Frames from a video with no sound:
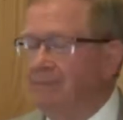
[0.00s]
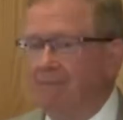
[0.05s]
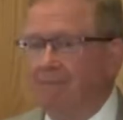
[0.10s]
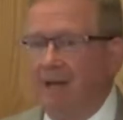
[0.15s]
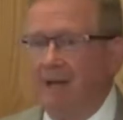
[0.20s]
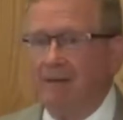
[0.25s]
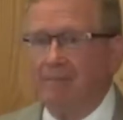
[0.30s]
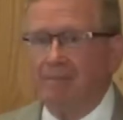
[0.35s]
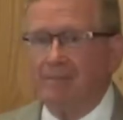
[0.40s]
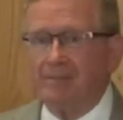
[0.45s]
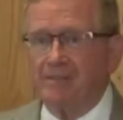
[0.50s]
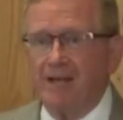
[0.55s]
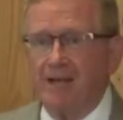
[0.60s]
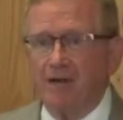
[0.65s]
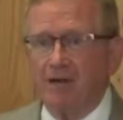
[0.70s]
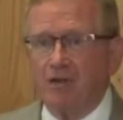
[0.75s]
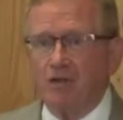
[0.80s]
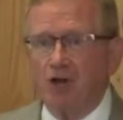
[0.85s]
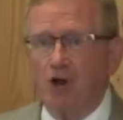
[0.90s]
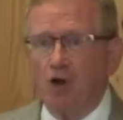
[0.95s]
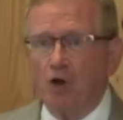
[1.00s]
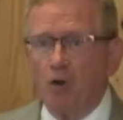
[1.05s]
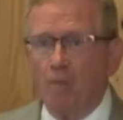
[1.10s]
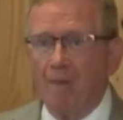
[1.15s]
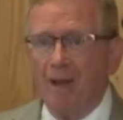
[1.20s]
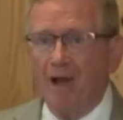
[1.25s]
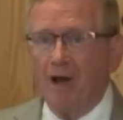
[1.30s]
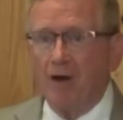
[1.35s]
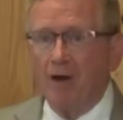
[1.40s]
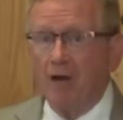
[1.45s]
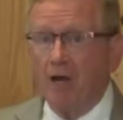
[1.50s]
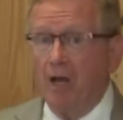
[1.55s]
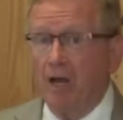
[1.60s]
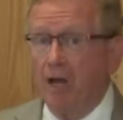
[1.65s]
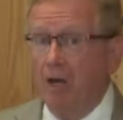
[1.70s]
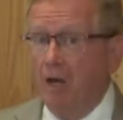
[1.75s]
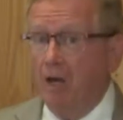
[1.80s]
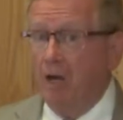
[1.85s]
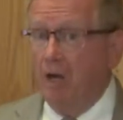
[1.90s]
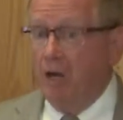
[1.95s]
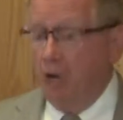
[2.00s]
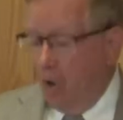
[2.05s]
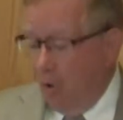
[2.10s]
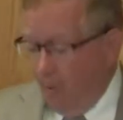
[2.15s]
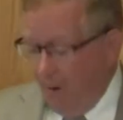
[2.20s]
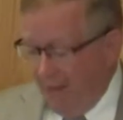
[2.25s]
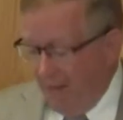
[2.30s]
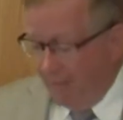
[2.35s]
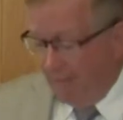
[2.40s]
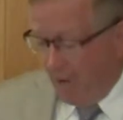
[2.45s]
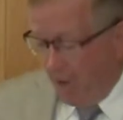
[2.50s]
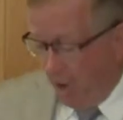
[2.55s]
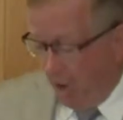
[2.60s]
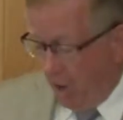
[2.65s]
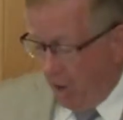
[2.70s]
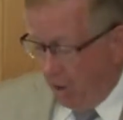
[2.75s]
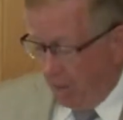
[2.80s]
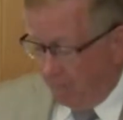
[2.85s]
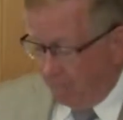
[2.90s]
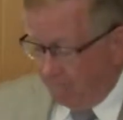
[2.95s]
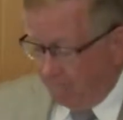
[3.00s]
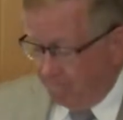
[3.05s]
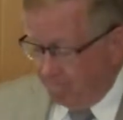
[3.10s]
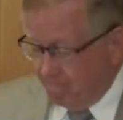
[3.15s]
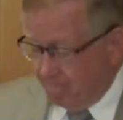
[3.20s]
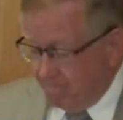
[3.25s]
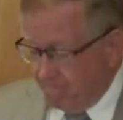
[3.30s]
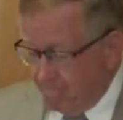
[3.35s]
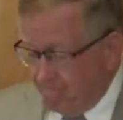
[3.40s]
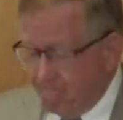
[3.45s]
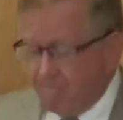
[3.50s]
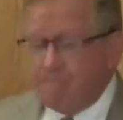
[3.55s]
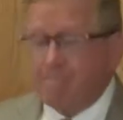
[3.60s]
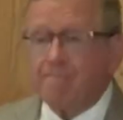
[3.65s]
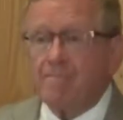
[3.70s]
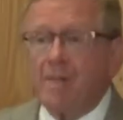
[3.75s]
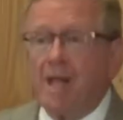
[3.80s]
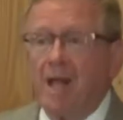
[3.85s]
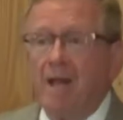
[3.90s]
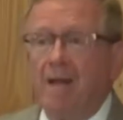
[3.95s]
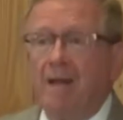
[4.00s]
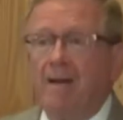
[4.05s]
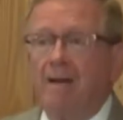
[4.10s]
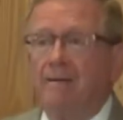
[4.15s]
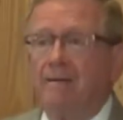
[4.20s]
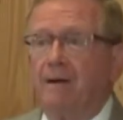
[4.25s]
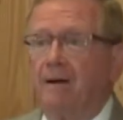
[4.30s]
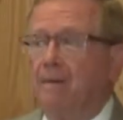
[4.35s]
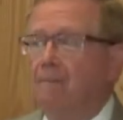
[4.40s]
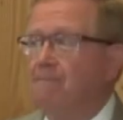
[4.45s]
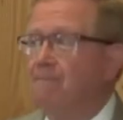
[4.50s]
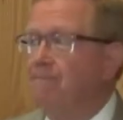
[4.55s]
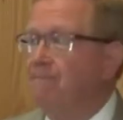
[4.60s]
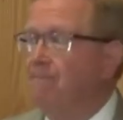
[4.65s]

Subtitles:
I decided to talk about Noah and the ark. And a